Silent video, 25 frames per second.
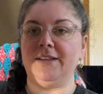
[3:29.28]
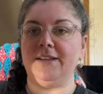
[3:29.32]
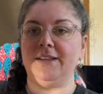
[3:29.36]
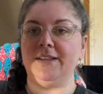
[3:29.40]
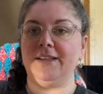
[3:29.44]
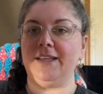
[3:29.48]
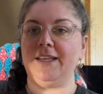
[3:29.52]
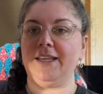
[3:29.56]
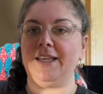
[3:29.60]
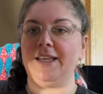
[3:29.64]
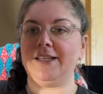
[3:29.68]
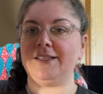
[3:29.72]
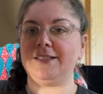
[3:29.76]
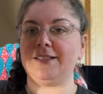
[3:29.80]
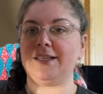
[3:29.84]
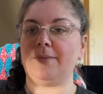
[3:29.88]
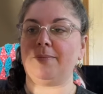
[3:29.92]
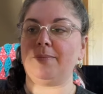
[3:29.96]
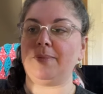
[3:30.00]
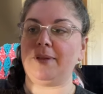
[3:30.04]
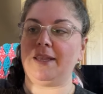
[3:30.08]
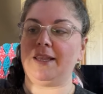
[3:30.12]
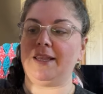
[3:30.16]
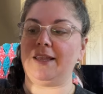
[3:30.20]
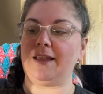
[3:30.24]
he ends up
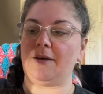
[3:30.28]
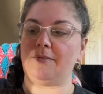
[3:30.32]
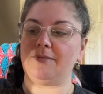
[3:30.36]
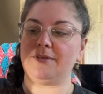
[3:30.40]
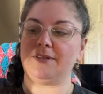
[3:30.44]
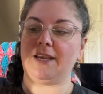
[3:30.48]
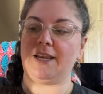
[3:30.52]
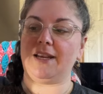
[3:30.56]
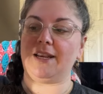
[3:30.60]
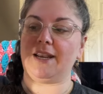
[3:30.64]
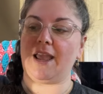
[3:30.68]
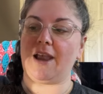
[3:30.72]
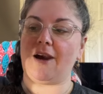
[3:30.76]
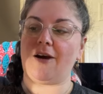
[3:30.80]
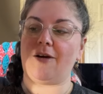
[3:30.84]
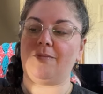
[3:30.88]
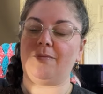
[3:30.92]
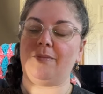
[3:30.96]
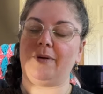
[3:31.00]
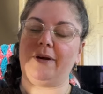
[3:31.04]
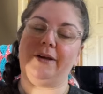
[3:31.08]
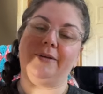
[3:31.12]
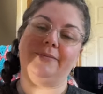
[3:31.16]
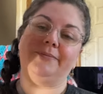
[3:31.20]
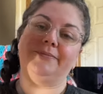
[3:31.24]
being upside down,
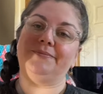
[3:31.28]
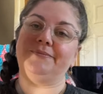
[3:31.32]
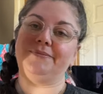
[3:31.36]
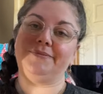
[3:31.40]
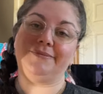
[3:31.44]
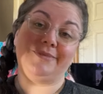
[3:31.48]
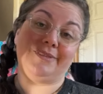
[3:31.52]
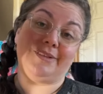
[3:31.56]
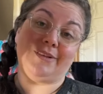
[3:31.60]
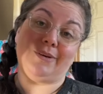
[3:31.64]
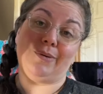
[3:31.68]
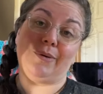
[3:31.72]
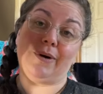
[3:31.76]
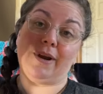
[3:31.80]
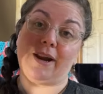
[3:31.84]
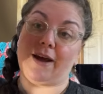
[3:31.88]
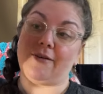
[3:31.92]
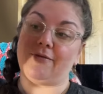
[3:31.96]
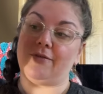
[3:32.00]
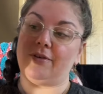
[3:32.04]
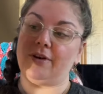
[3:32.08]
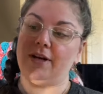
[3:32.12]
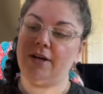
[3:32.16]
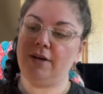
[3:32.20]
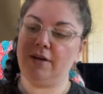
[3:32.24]
but
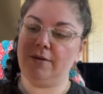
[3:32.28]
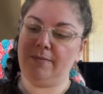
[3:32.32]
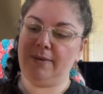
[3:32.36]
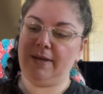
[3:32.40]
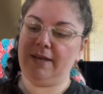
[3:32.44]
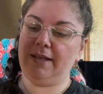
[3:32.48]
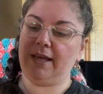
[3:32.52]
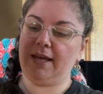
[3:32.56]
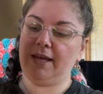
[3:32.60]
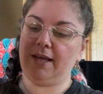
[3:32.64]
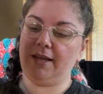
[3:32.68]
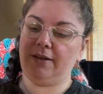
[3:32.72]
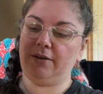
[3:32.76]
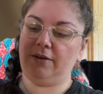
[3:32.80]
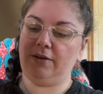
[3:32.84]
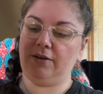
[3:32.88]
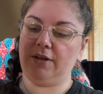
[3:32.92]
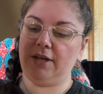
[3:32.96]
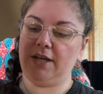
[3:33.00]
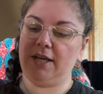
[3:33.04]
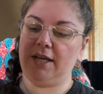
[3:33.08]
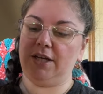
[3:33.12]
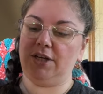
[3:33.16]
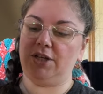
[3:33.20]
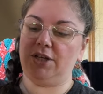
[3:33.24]
whatever. It could be like a little
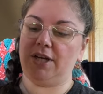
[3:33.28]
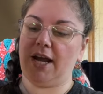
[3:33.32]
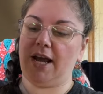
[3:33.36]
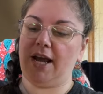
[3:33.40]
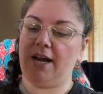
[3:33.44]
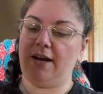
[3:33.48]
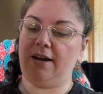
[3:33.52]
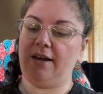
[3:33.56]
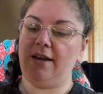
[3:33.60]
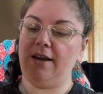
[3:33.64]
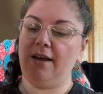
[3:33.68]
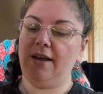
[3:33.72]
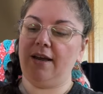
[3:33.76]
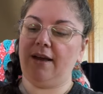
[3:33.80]
keychain.